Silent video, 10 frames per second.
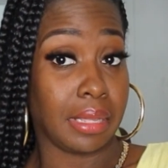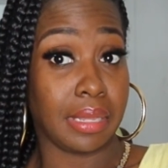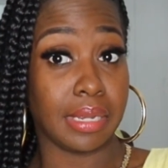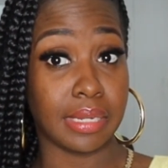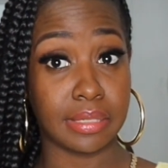
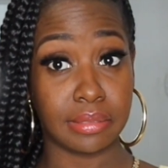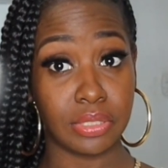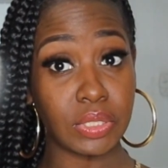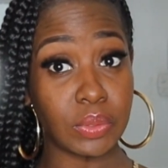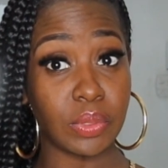And
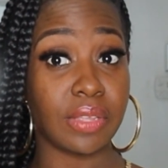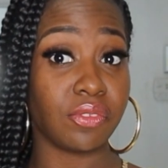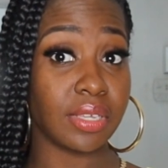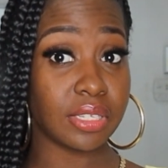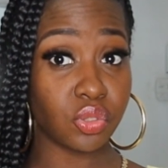you know,
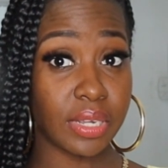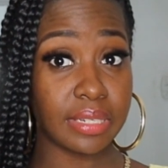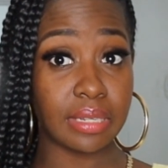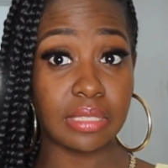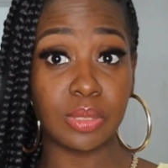if you guys
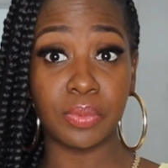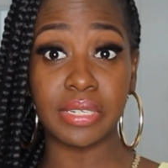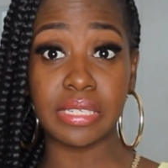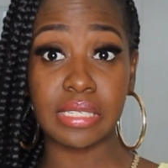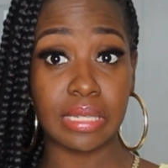trying out with
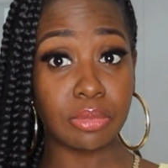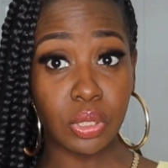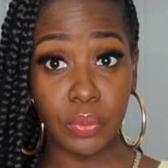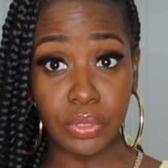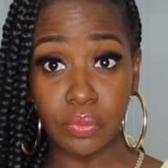braids, let me
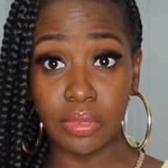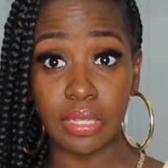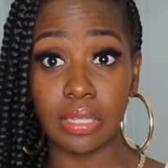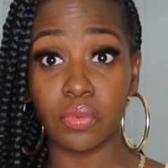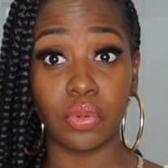know what you
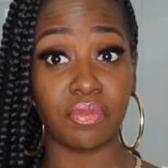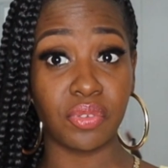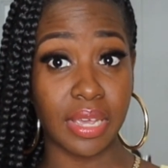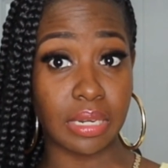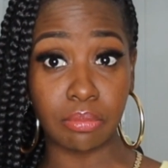think. Or if
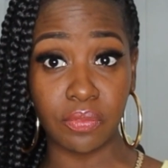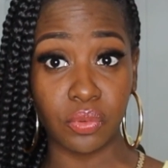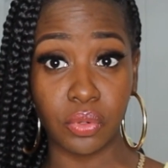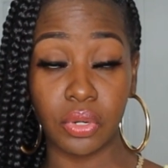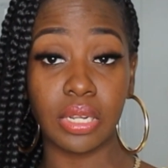you had them
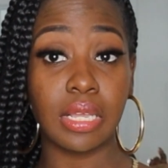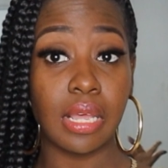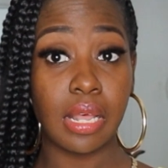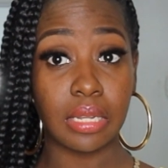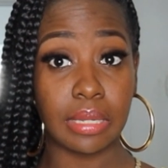
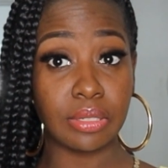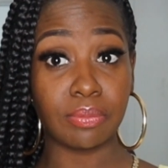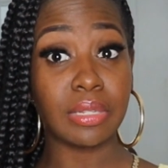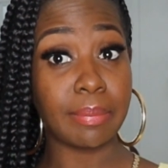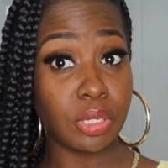before,
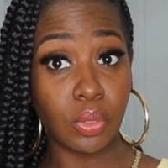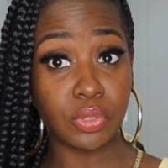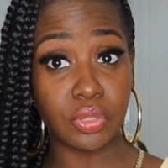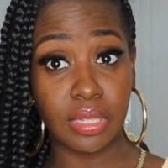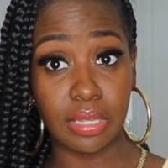let let me know
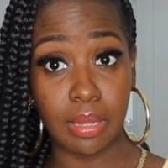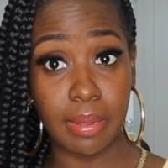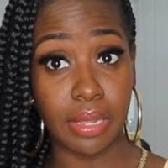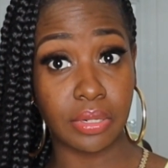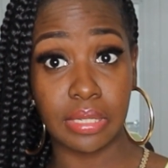what you think
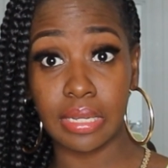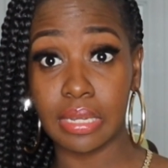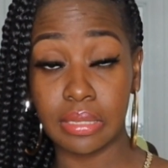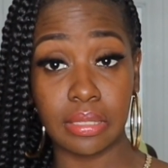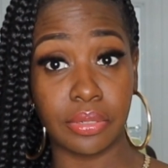about it.
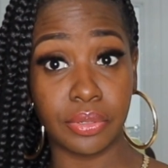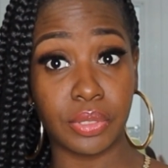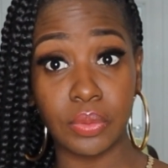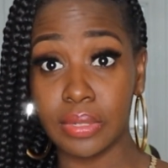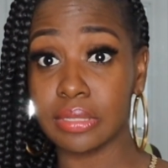I think they're
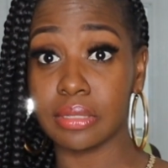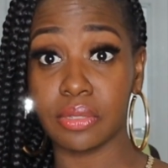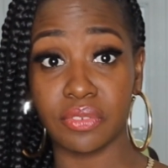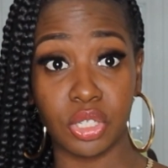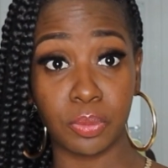cute. I think
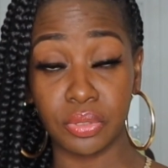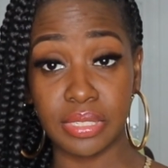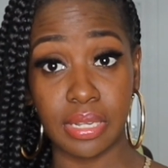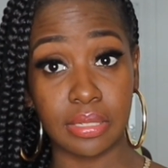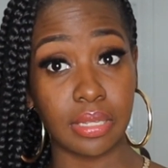they're very
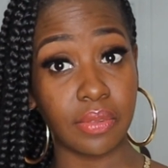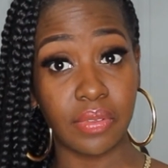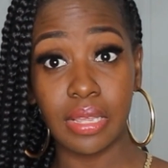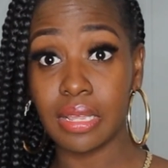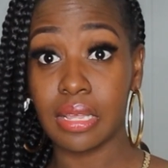protective.
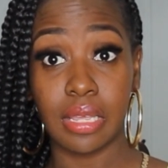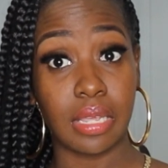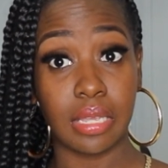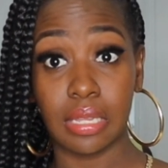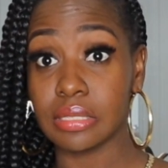
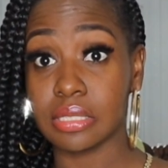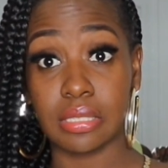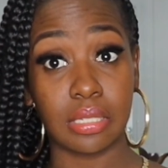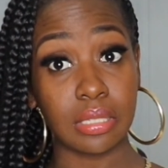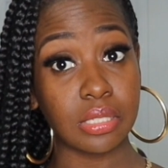And I
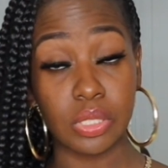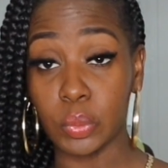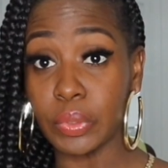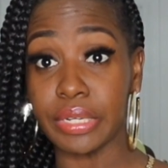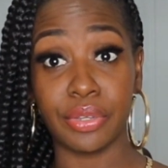just think it's
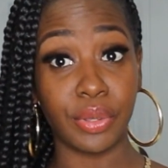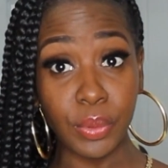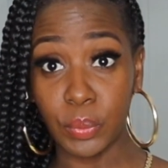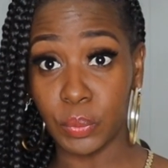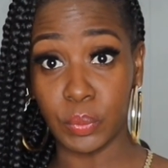the way to
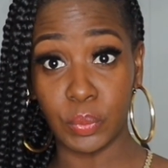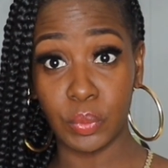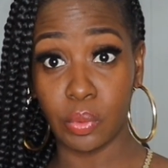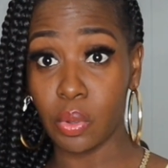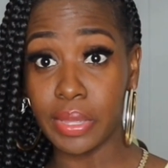go
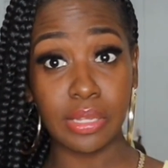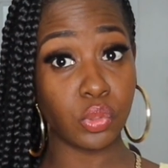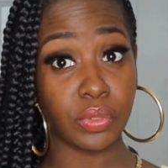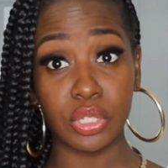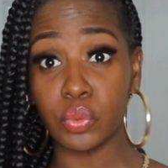okay,
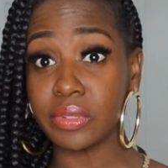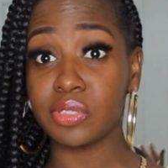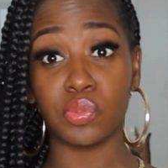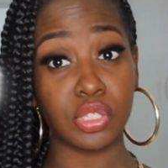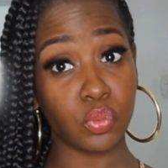
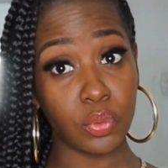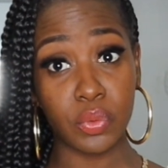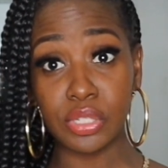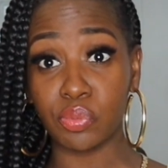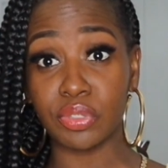2020,
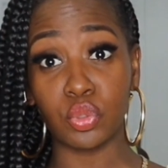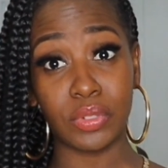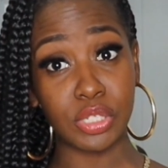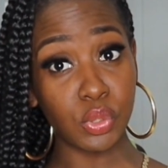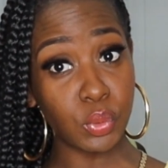2021,
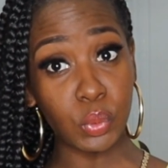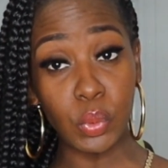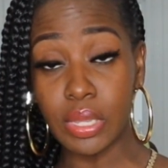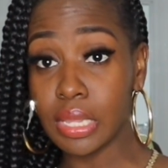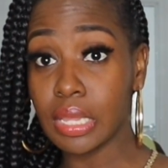2022,
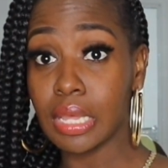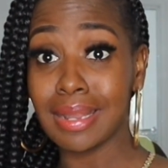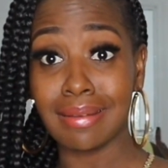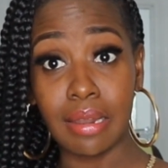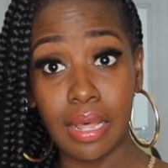
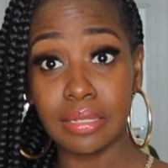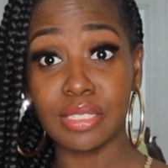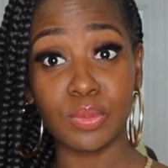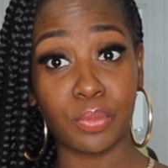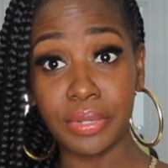
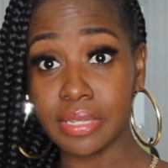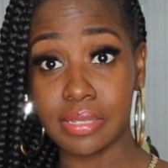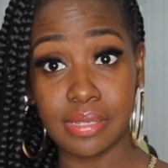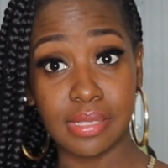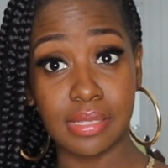knotless braid.